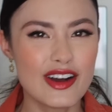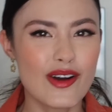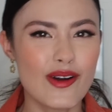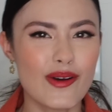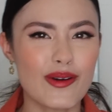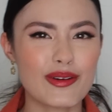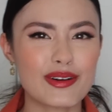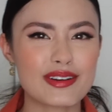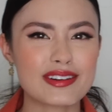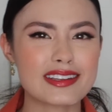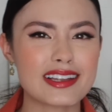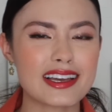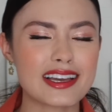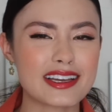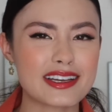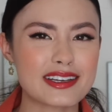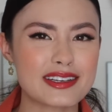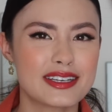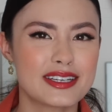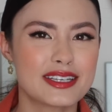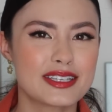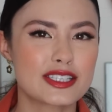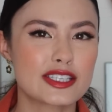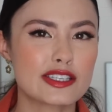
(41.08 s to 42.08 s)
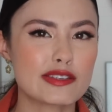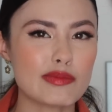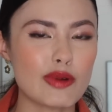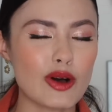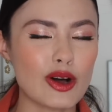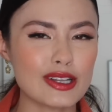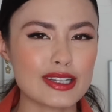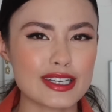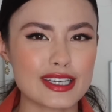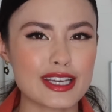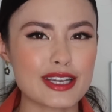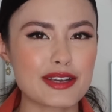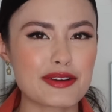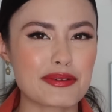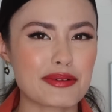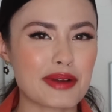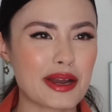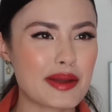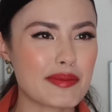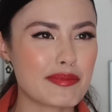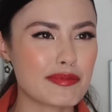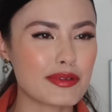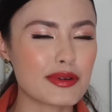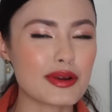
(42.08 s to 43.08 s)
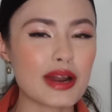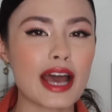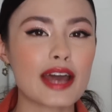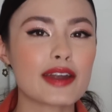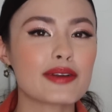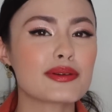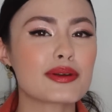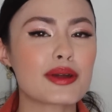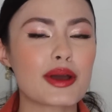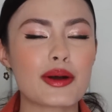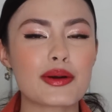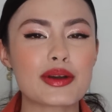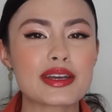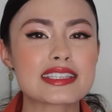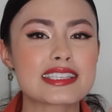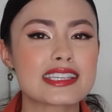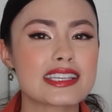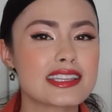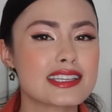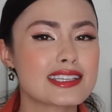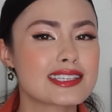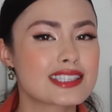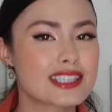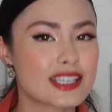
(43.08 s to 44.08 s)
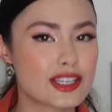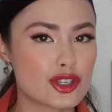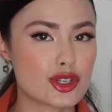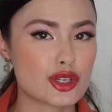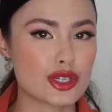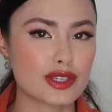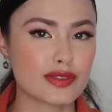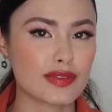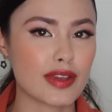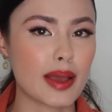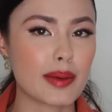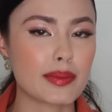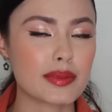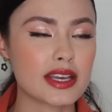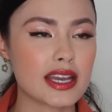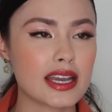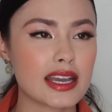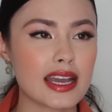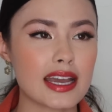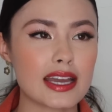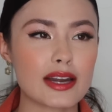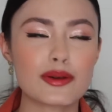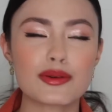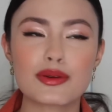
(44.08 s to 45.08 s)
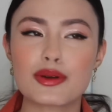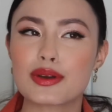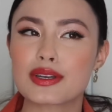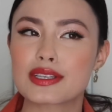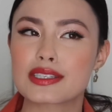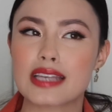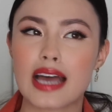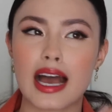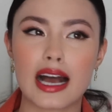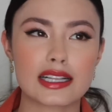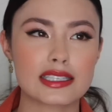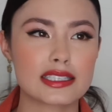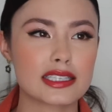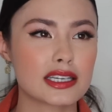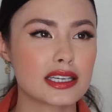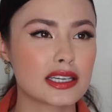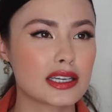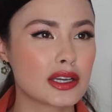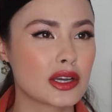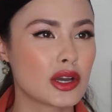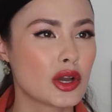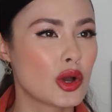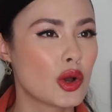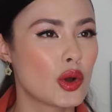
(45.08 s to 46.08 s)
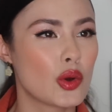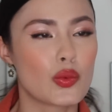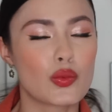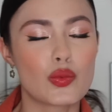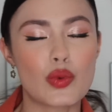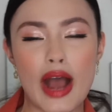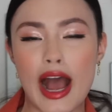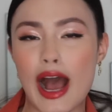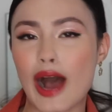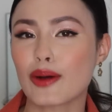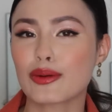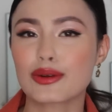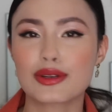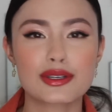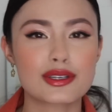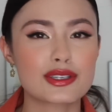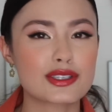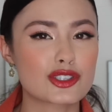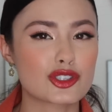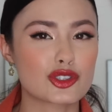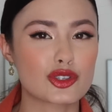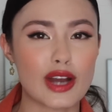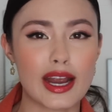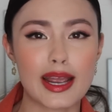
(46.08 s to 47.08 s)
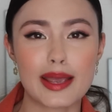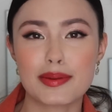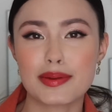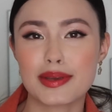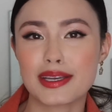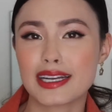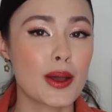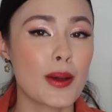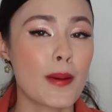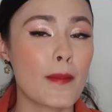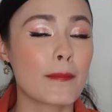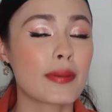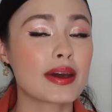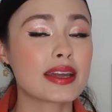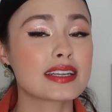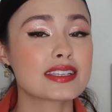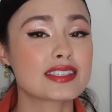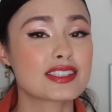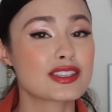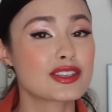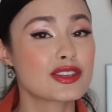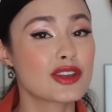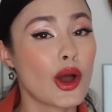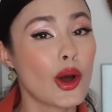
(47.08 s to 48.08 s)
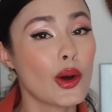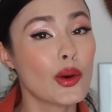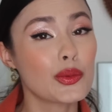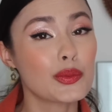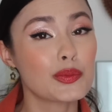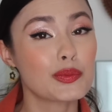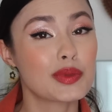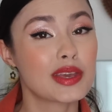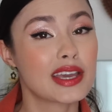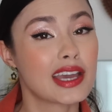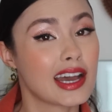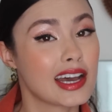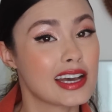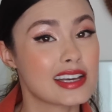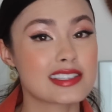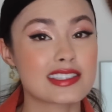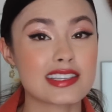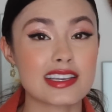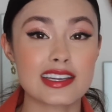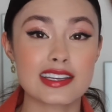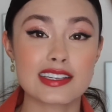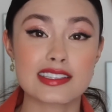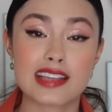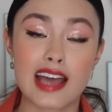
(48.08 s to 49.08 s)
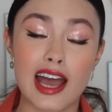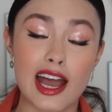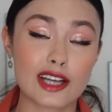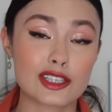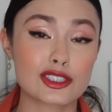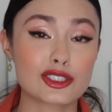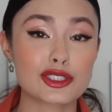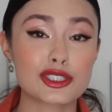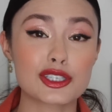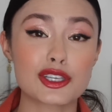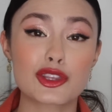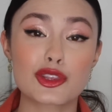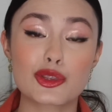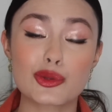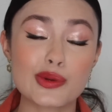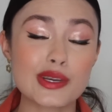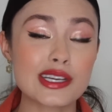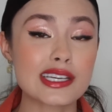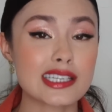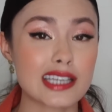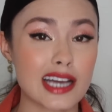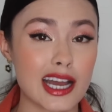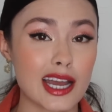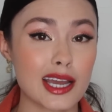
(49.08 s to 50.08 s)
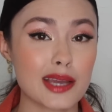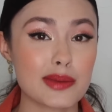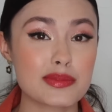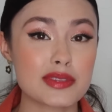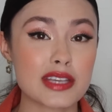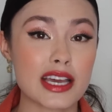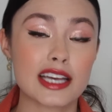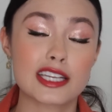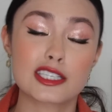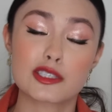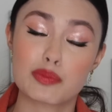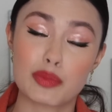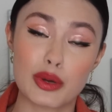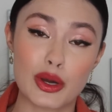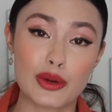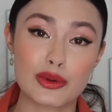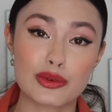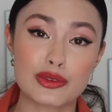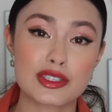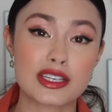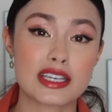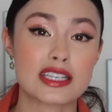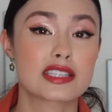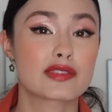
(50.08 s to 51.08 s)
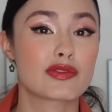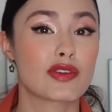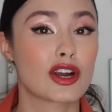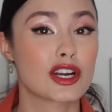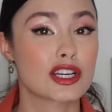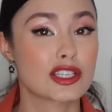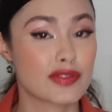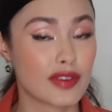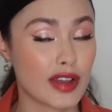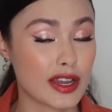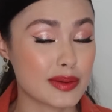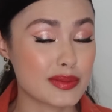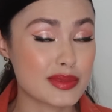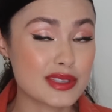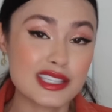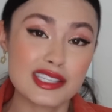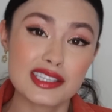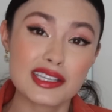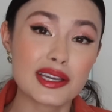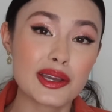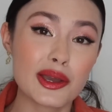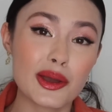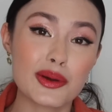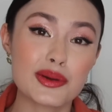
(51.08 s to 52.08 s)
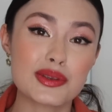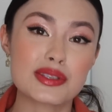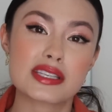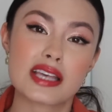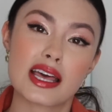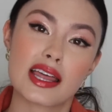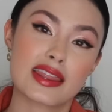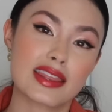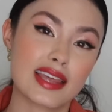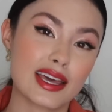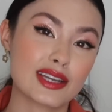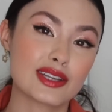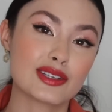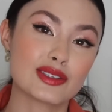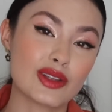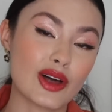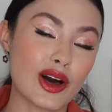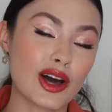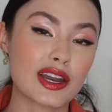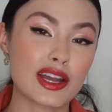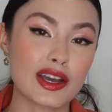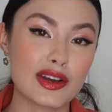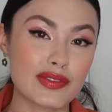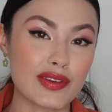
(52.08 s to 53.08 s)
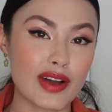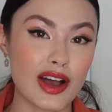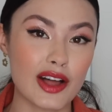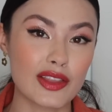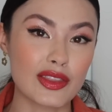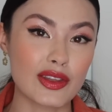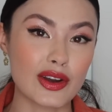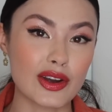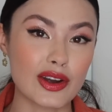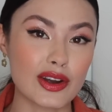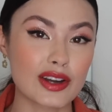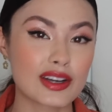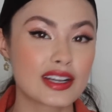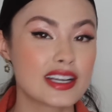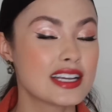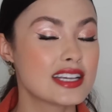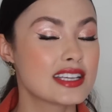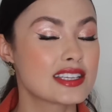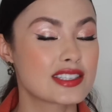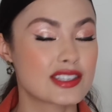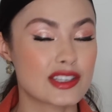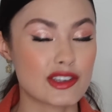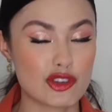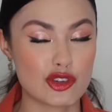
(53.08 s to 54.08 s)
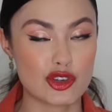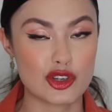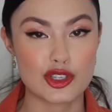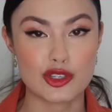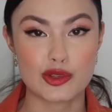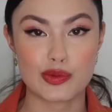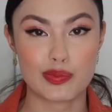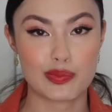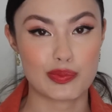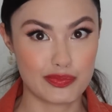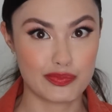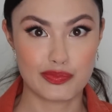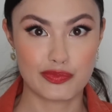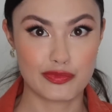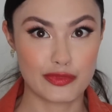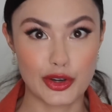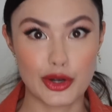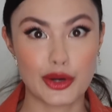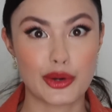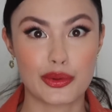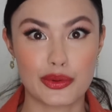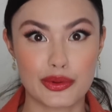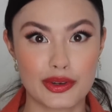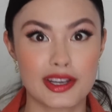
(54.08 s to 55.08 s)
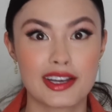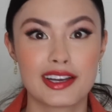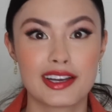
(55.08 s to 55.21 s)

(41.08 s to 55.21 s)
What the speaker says: or like small looking grapefruit. I don't know, it's in the citrus family. I don't know exactly how to describe it, but it's known because it is actually 3 times as potent as far as vitamin C goes than a lot of other citrus fruit.